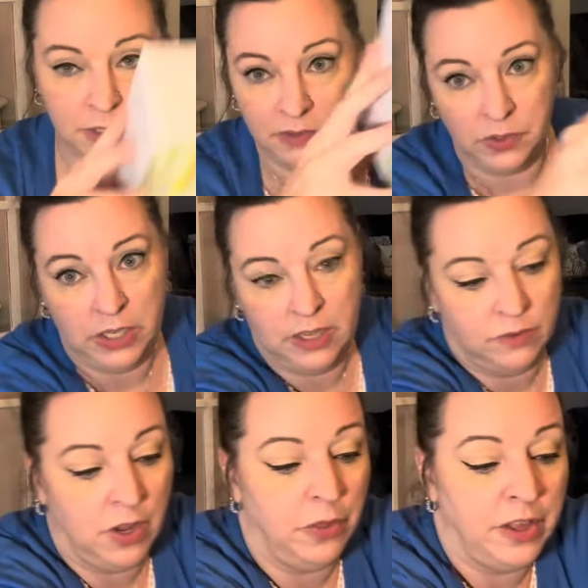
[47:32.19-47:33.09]
It's like you have
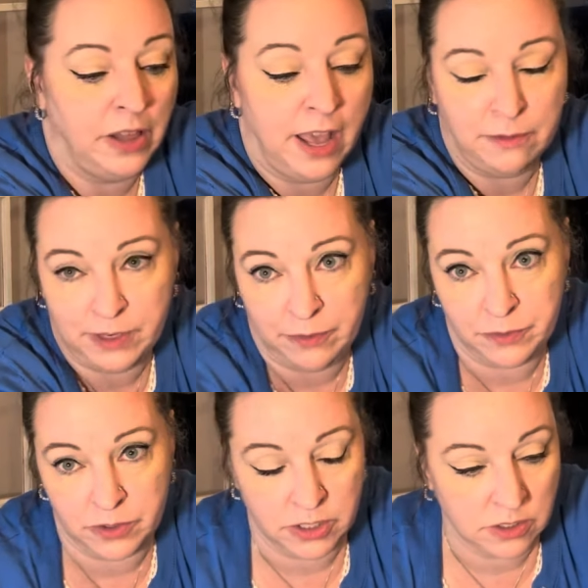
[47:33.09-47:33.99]
nothing left
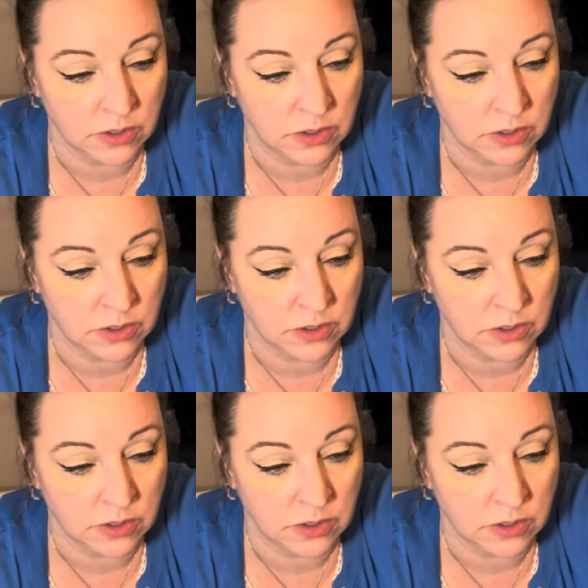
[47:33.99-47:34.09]
after you